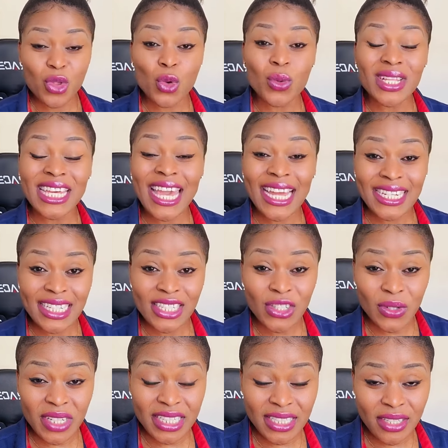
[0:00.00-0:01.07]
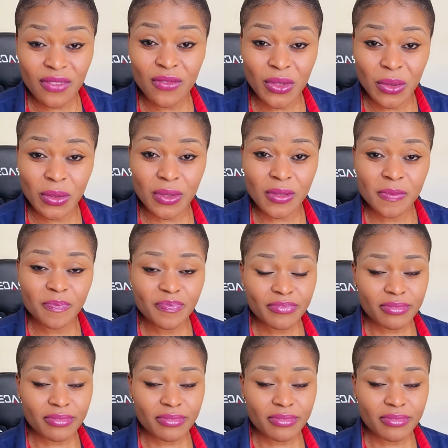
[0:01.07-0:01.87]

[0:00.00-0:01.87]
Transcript: you will get in your interviews